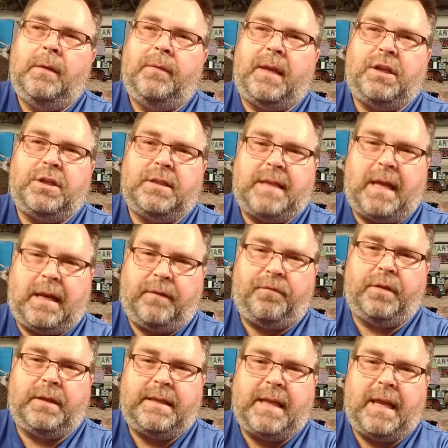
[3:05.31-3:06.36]
They just had it
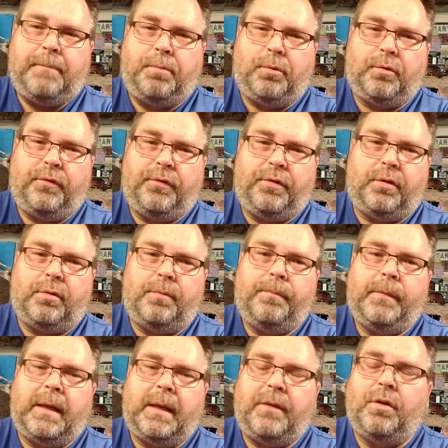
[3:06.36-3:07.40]
for the Deadpool. So
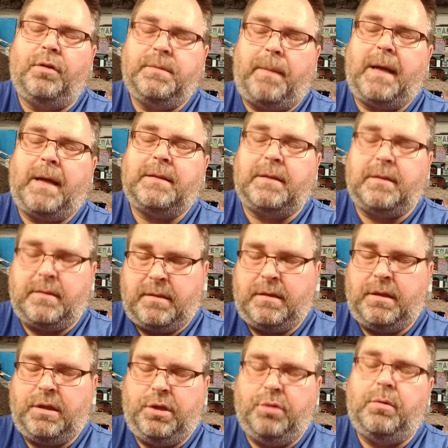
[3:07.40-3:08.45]
in those boxes,
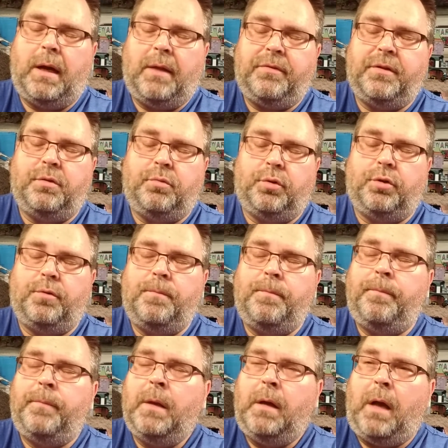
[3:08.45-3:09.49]
you got the
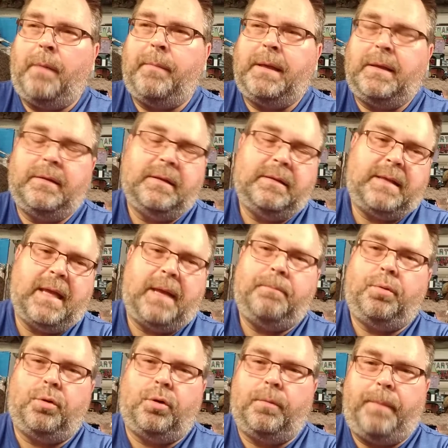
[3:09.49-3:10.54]

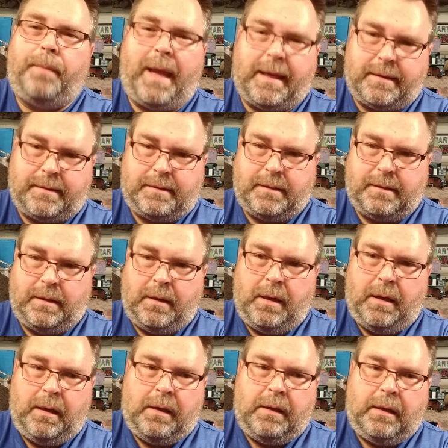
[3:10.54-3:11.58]
Deadpool Pez
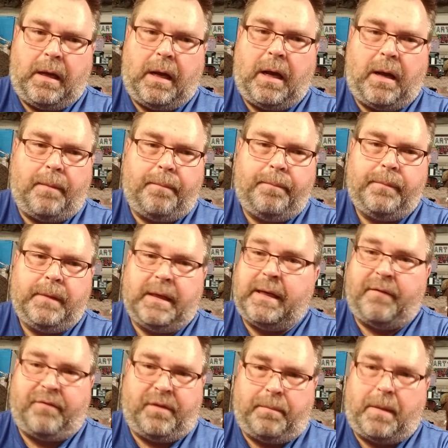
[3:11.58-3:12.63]
in
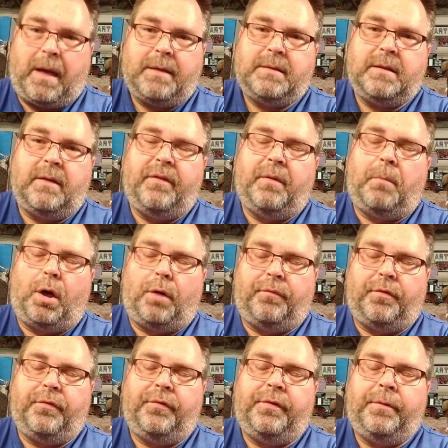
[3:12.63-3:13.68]
every box of the
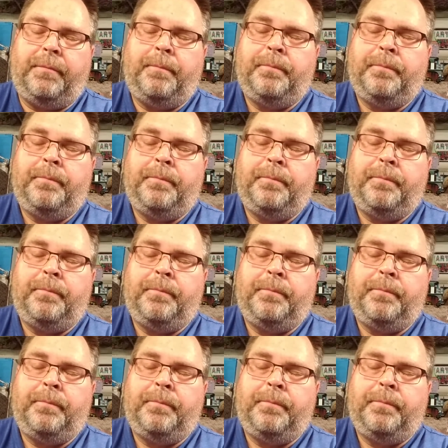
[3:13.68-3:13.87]
Marvels.